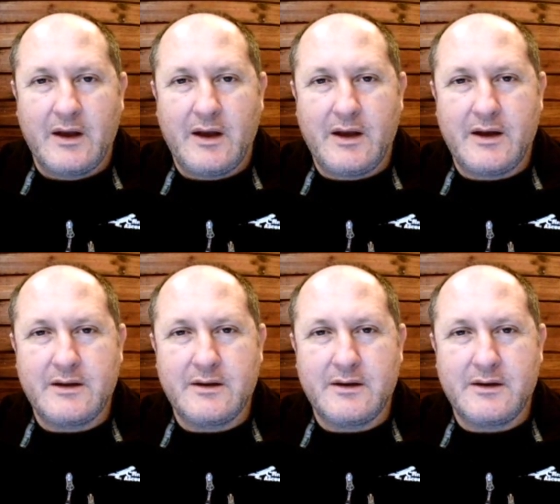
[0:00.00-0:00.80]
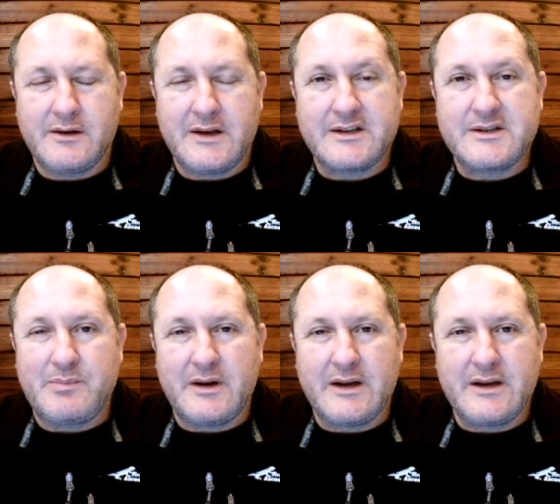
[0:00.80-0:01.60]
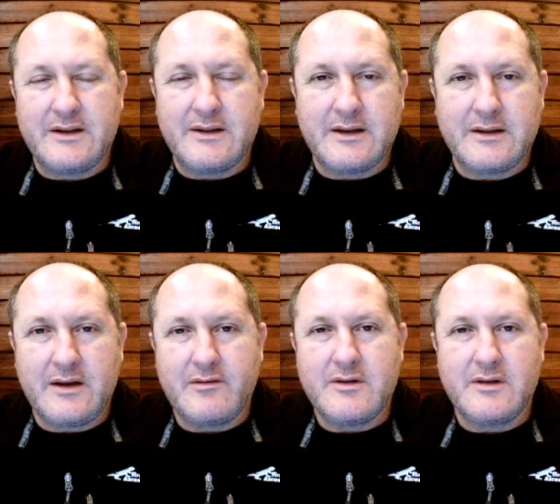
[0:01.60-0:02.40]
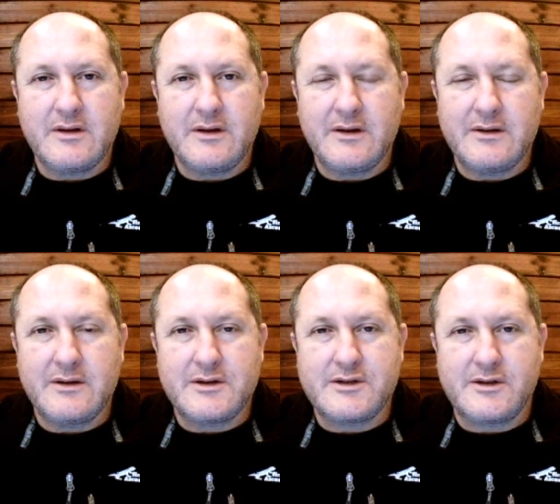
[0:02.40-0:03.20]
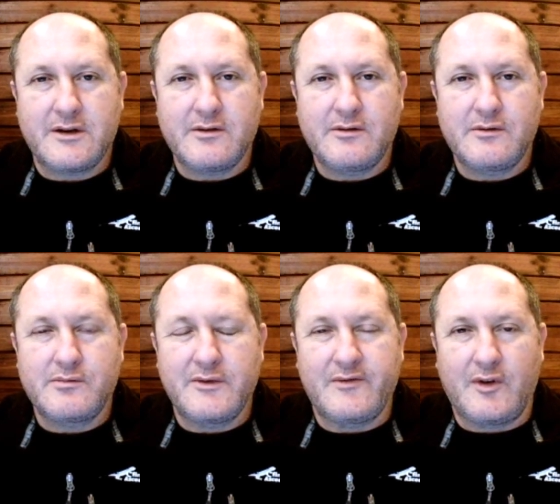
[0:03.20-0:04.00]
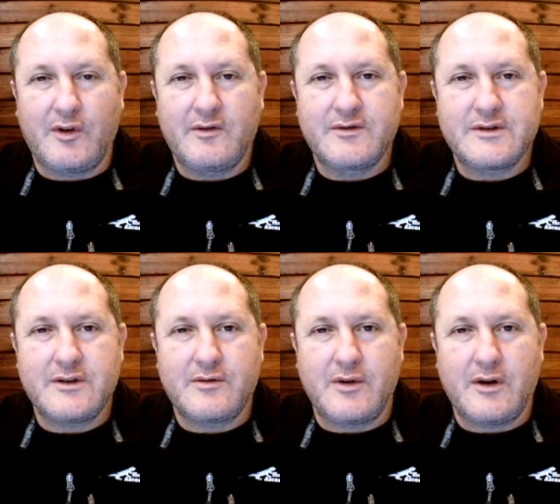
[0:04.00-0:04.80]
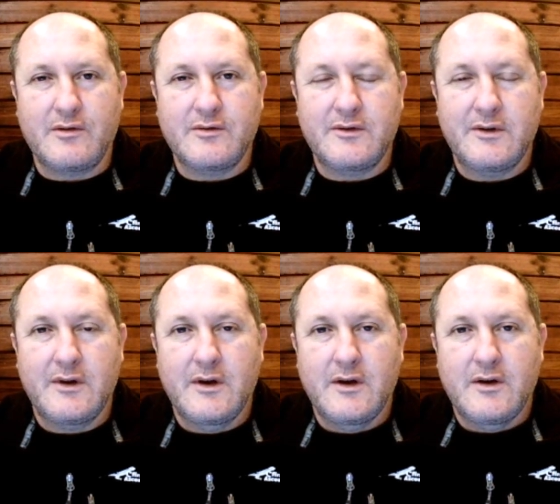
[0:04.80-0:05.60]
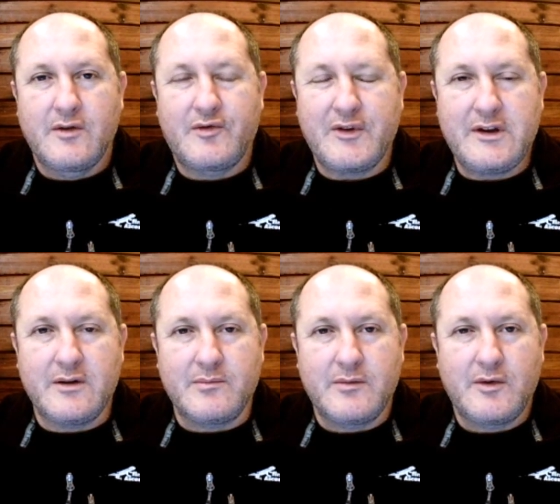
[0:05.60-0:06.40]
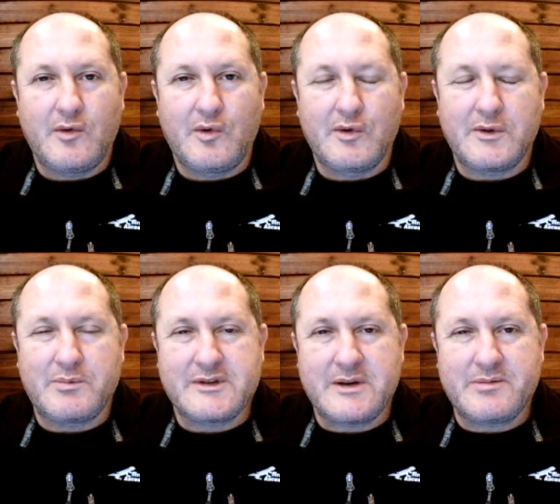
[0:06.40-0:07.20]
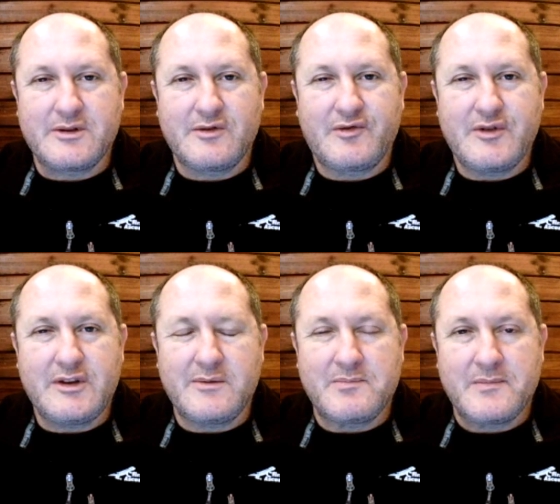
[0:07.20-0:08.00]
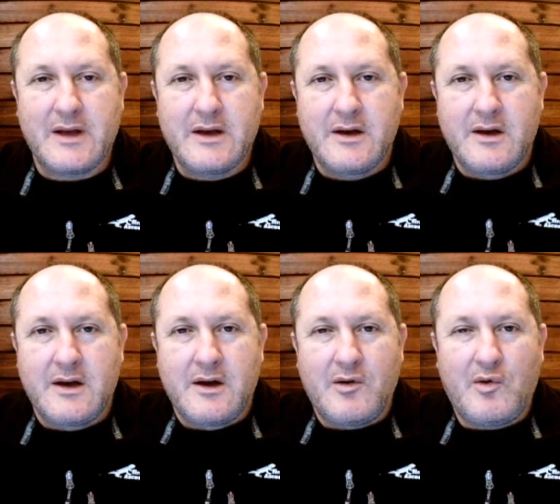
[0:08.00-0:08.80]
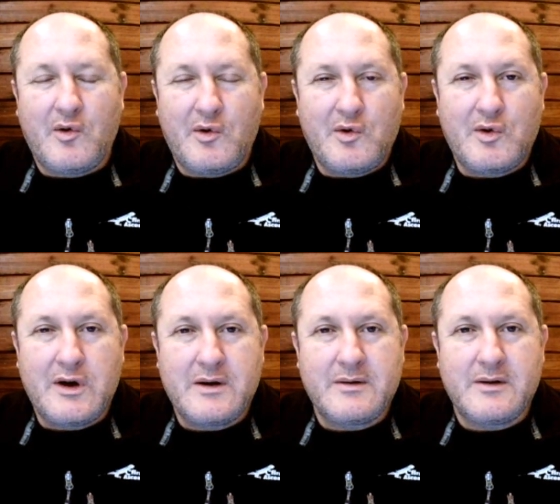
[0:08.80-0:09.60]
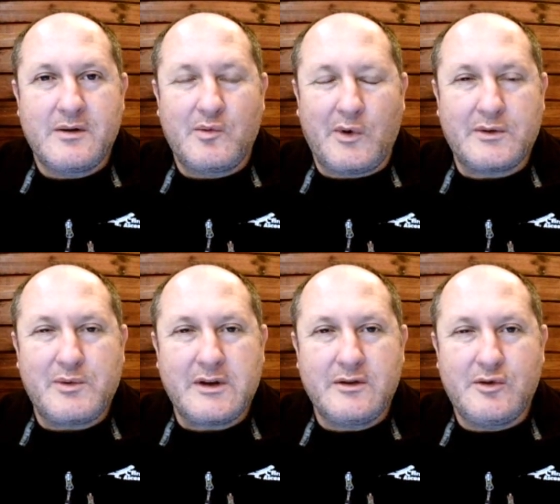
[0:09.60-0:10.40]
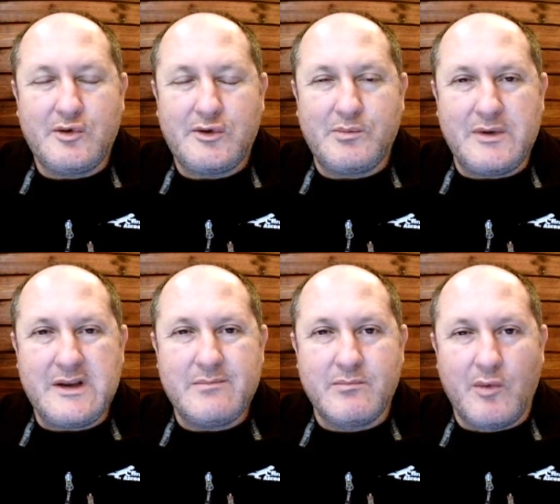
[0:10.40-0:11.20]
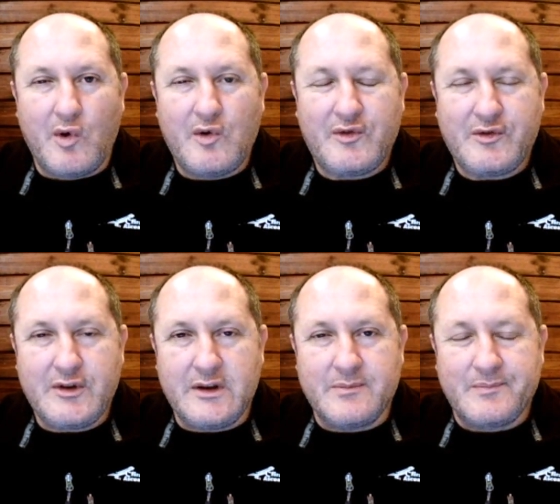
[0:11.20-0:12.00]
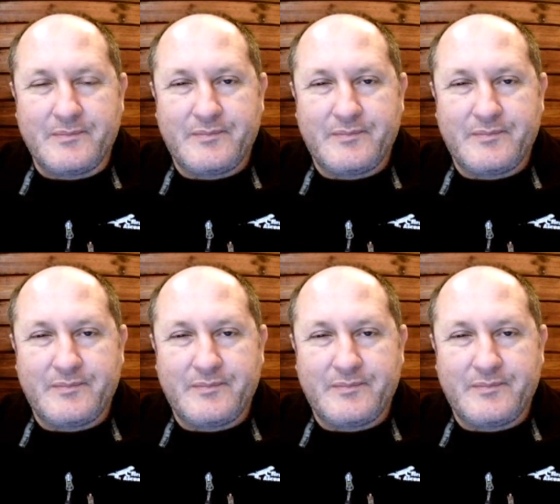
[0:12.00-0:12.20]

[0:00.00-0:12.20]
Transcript: and uh, explain that everything in this channel revolves around freedom or the perception of freedom or what we can do to be more free